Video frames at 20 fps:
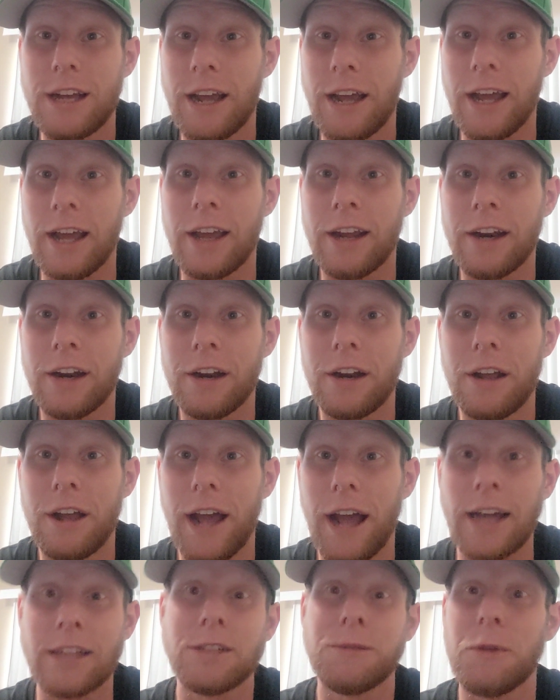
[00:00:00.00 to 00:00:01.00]
And
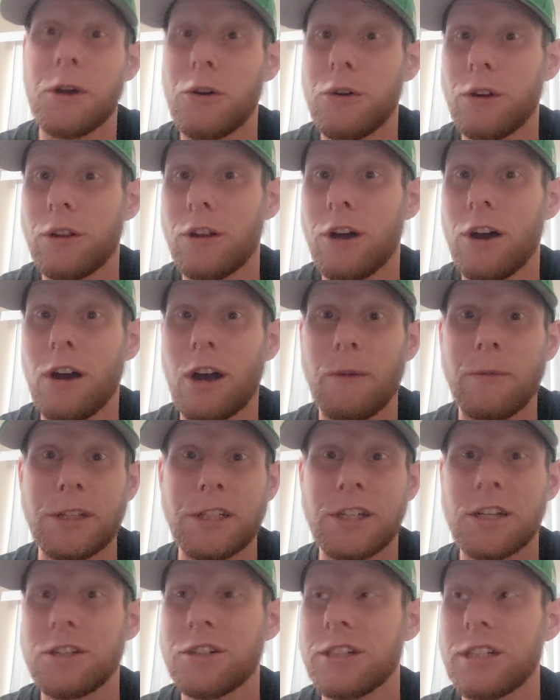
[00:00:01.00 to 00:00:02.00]
as I'm going along, I'm
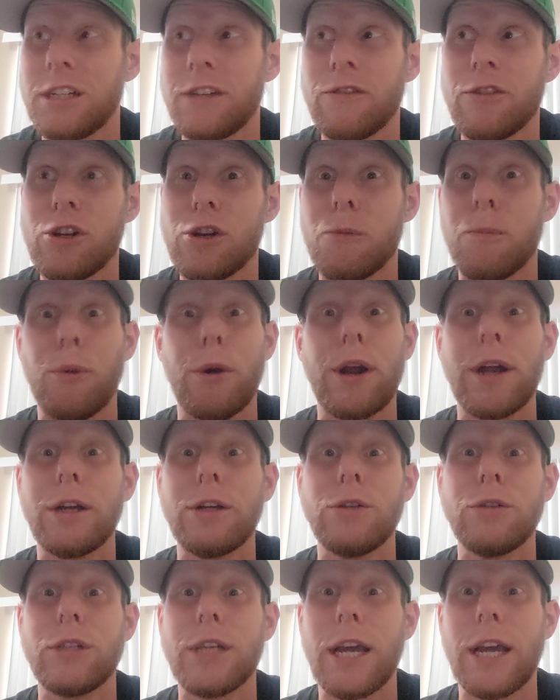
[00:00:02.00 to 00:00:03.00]
essentially giving you a brand
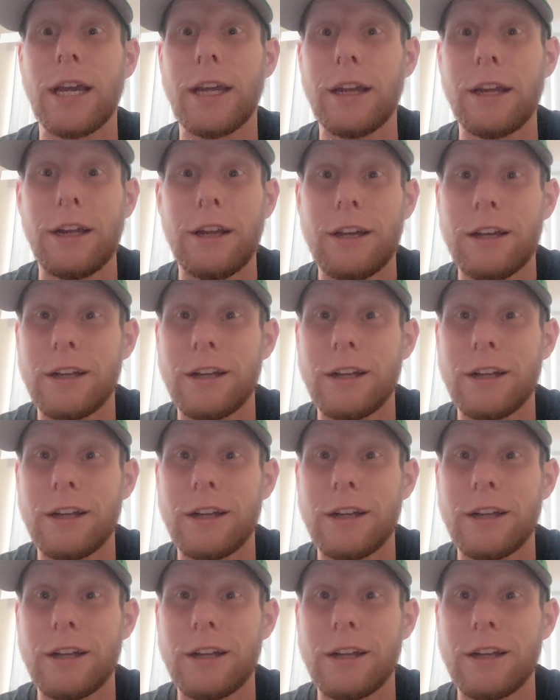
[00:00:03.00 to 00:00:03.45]
new take.